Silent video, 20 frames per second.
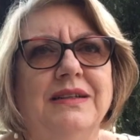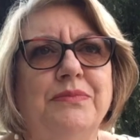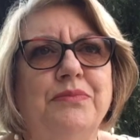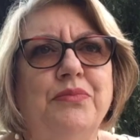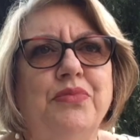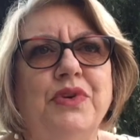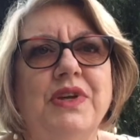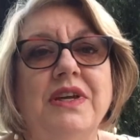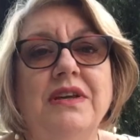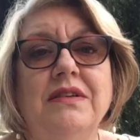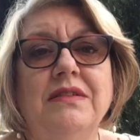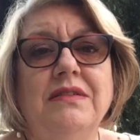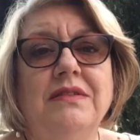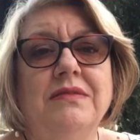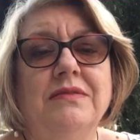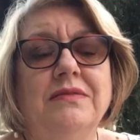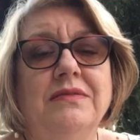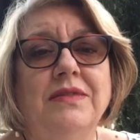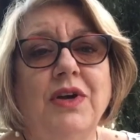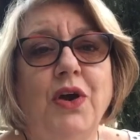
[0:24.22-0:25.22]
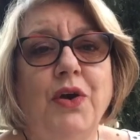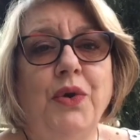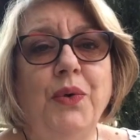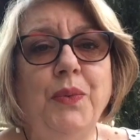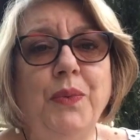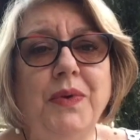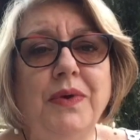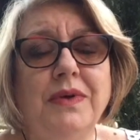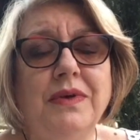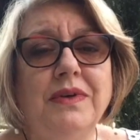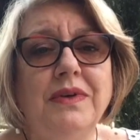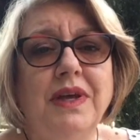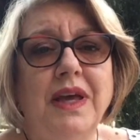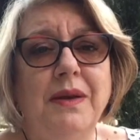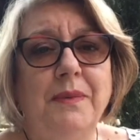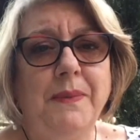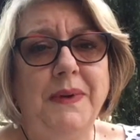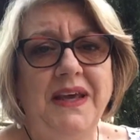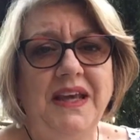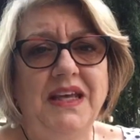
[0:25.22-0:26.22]
bring hope
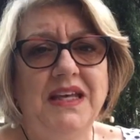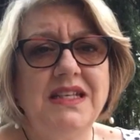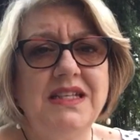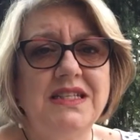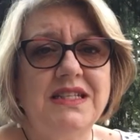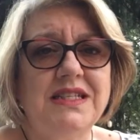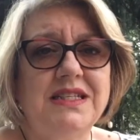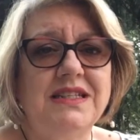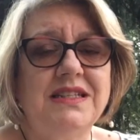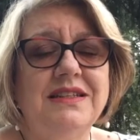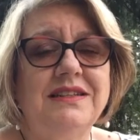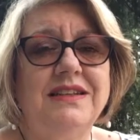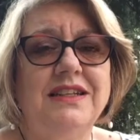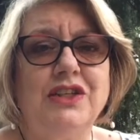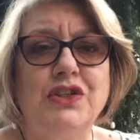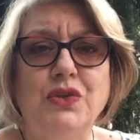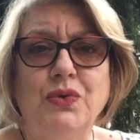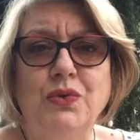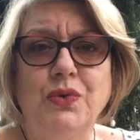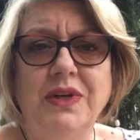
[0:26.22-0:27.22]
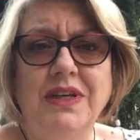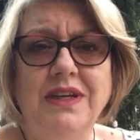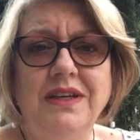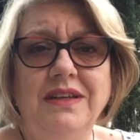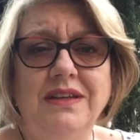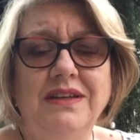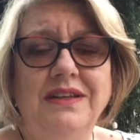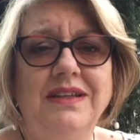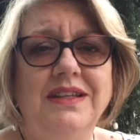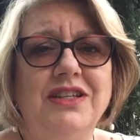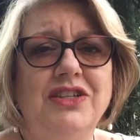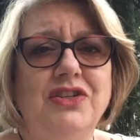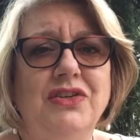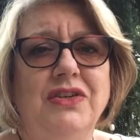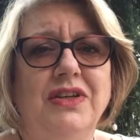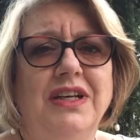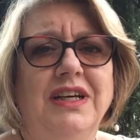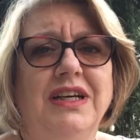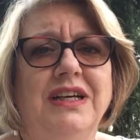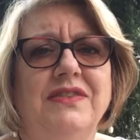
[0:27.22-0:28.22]
and peace and joy into your
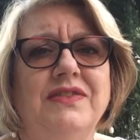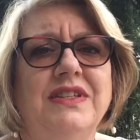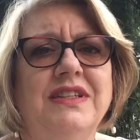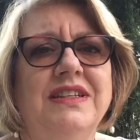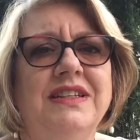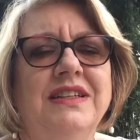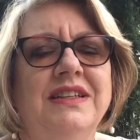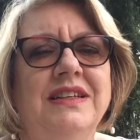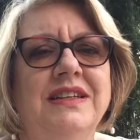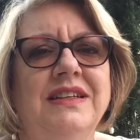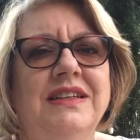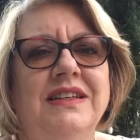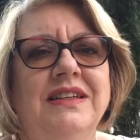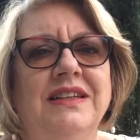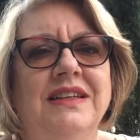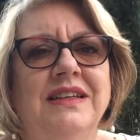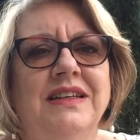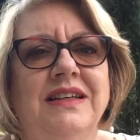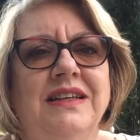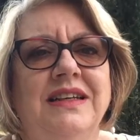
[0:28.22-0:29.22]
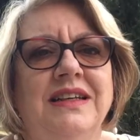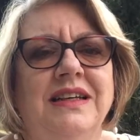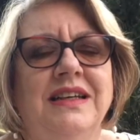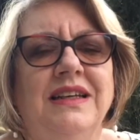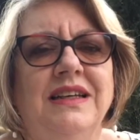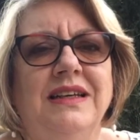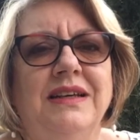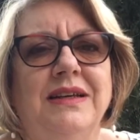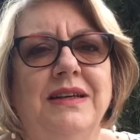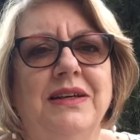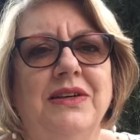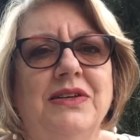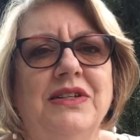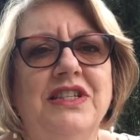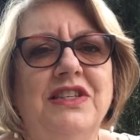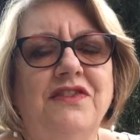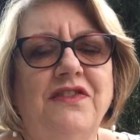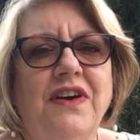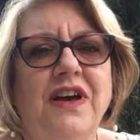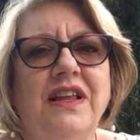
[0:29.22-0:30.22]
lives. Because
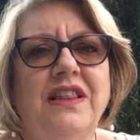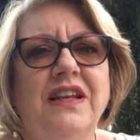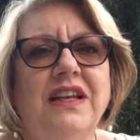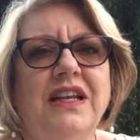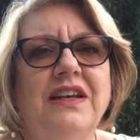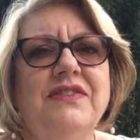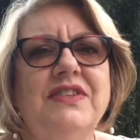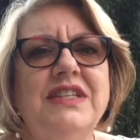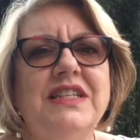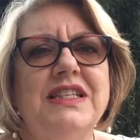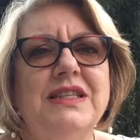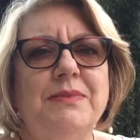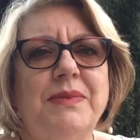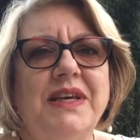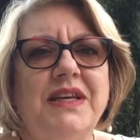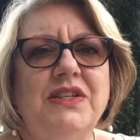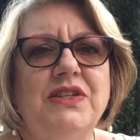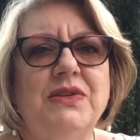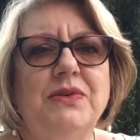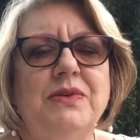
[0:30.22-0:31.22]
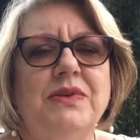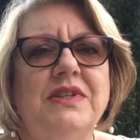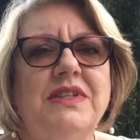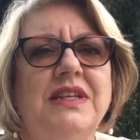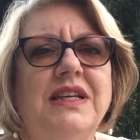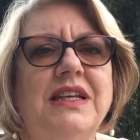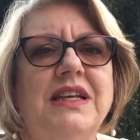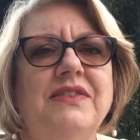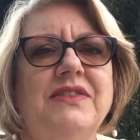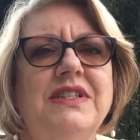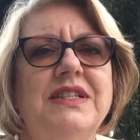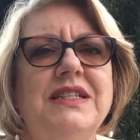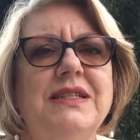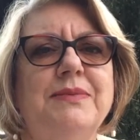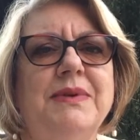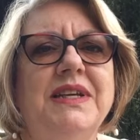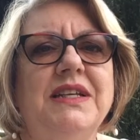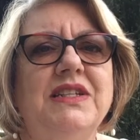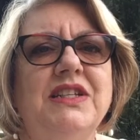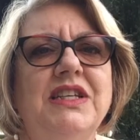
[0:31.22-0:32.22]
the Father loves to speak to us, He loves to
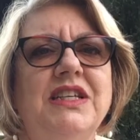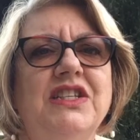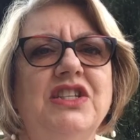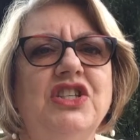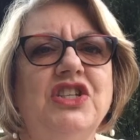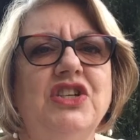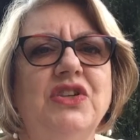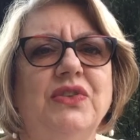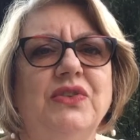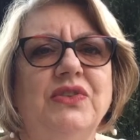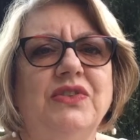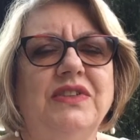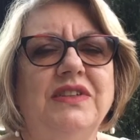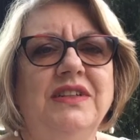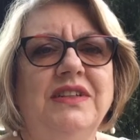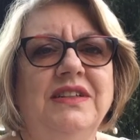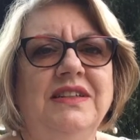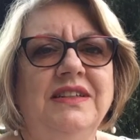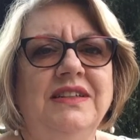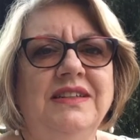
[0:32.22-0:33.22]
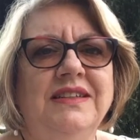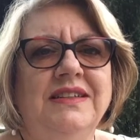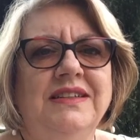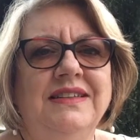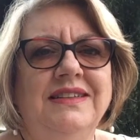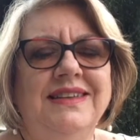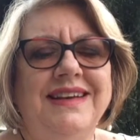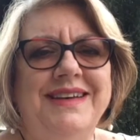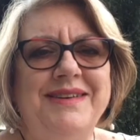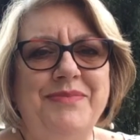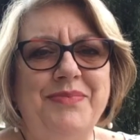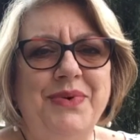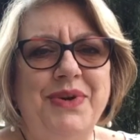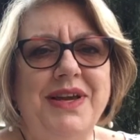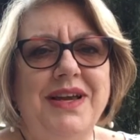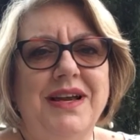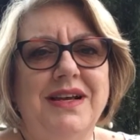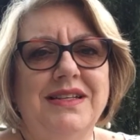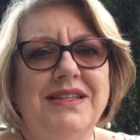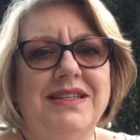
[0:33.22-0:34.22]
speak to His children and
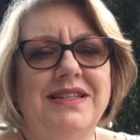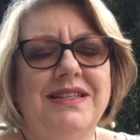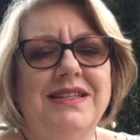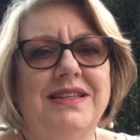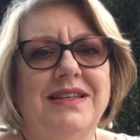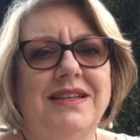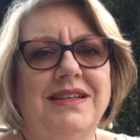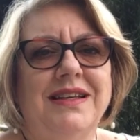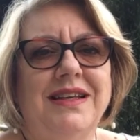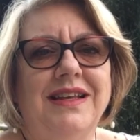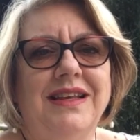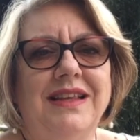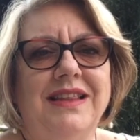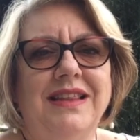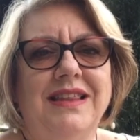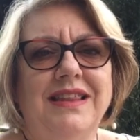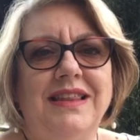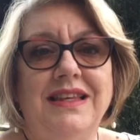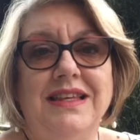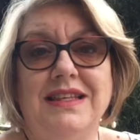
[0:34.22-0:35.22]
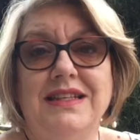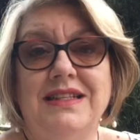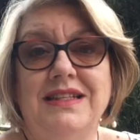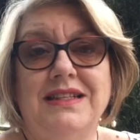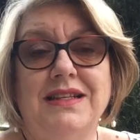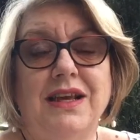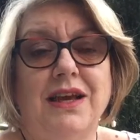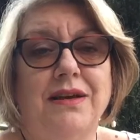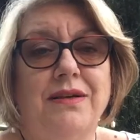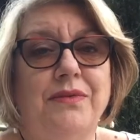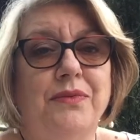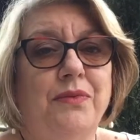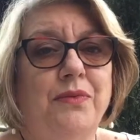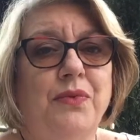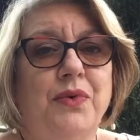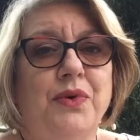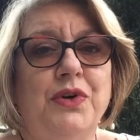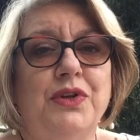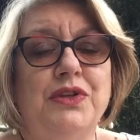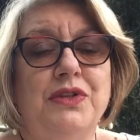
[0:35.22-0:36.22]
bring us these
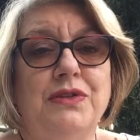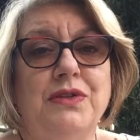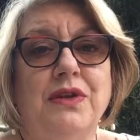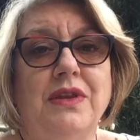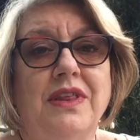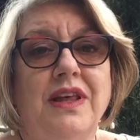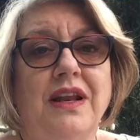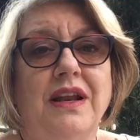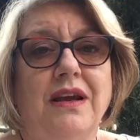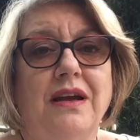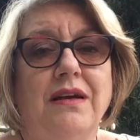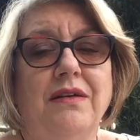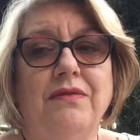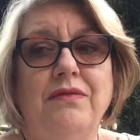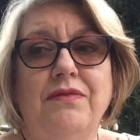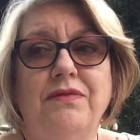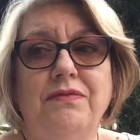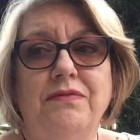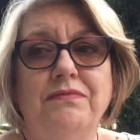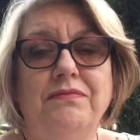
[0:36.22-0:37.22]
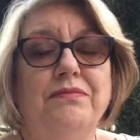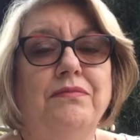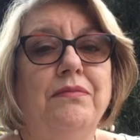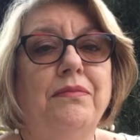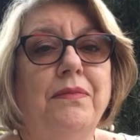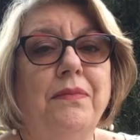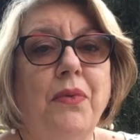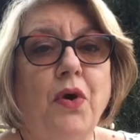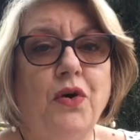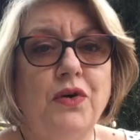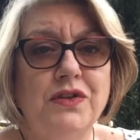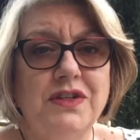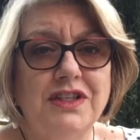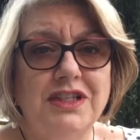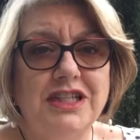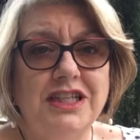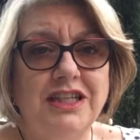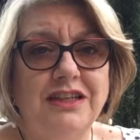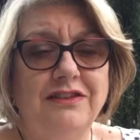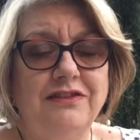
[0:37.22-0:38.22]
words that are
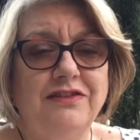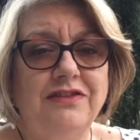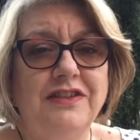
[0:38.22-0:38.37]
positive,